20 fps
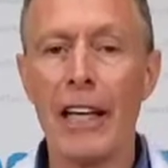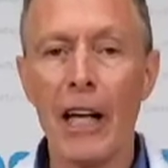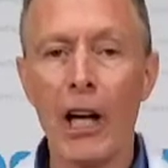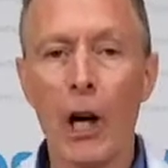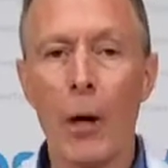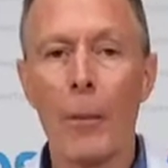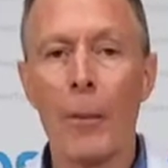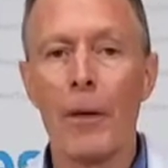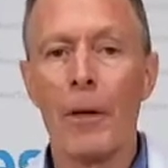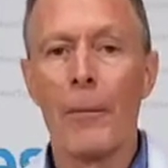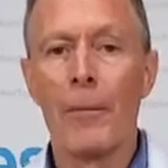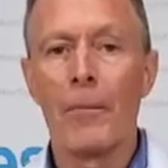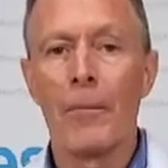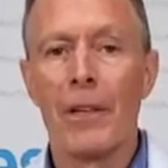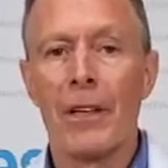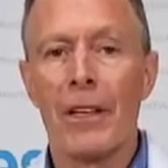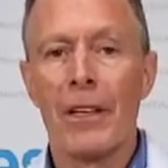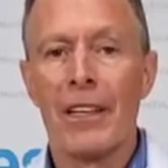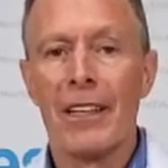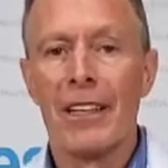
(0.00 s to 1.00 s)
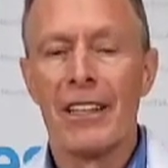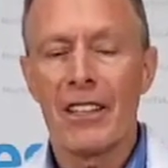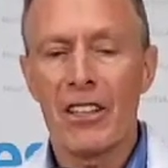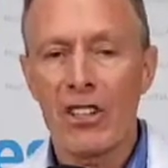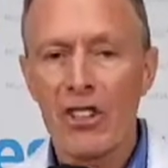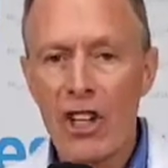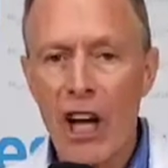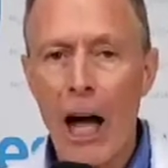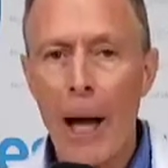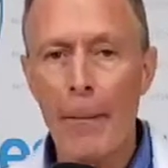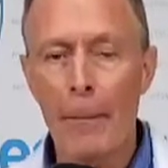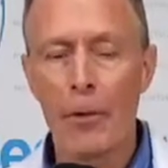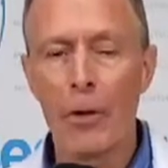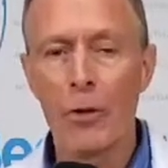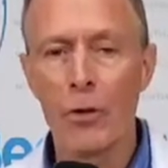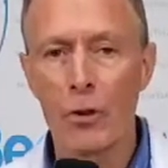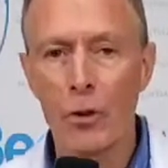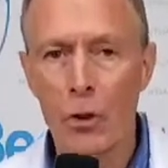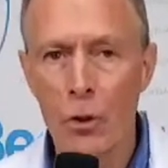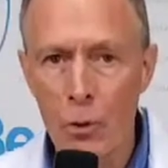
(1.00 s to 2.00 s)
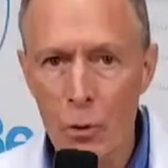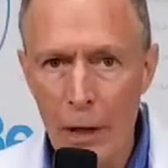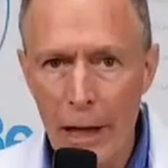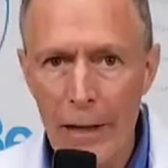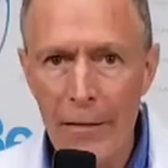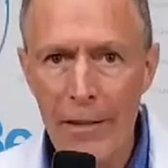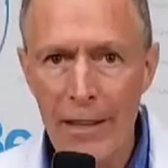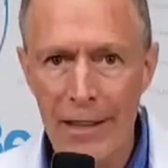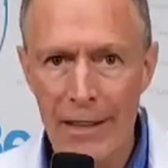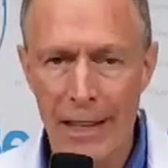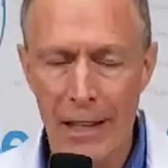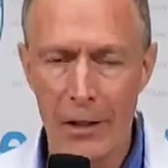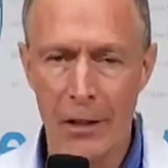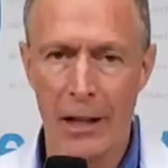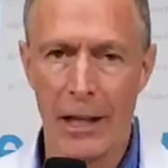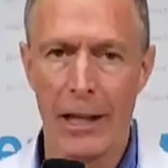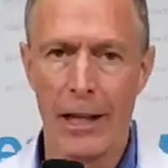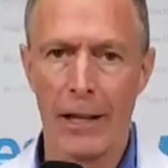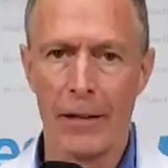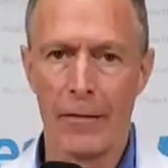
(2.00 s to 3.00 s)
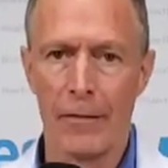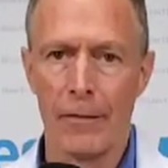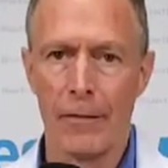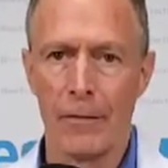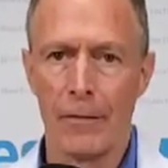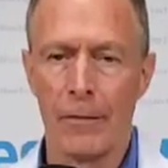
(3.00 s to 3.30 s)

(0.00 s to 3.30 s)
help stop those cravings that you have.